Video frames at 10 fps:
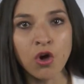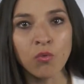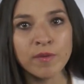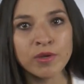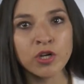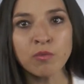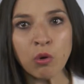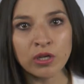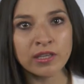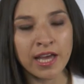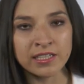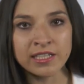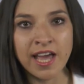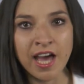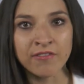Women are more likely to
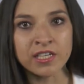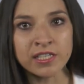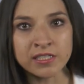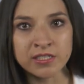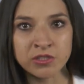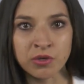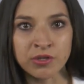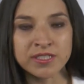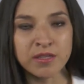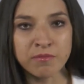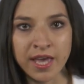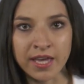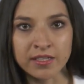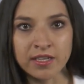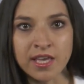have eating disorders than
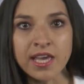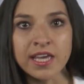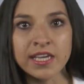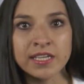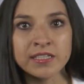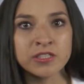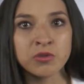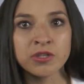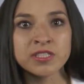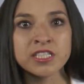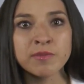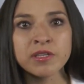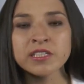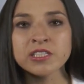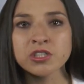men. Eating disorders
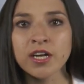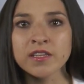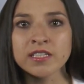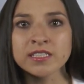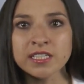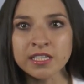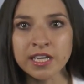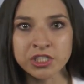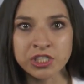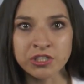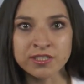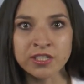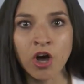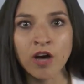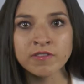typically start in the teenage years and
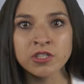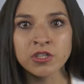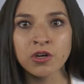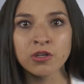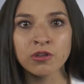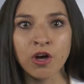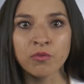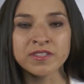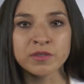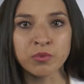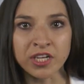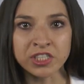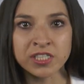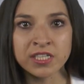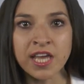often occur along with
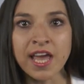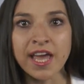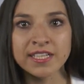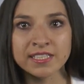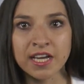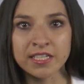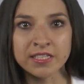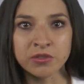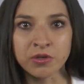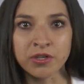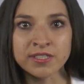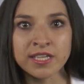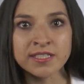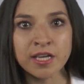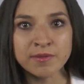depression, anxiety disorders,
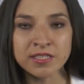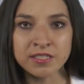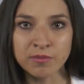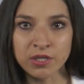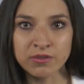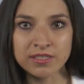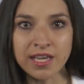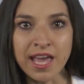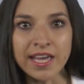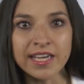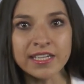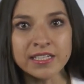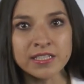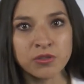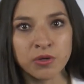and substance abuse. Eating
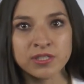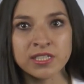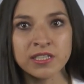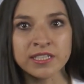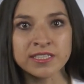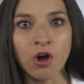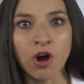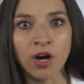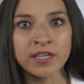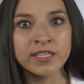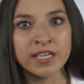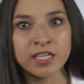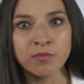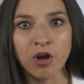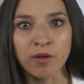disorders can lead to heart and
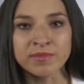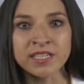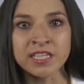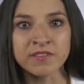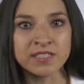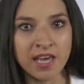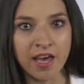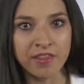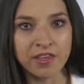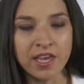kidney problems and even death.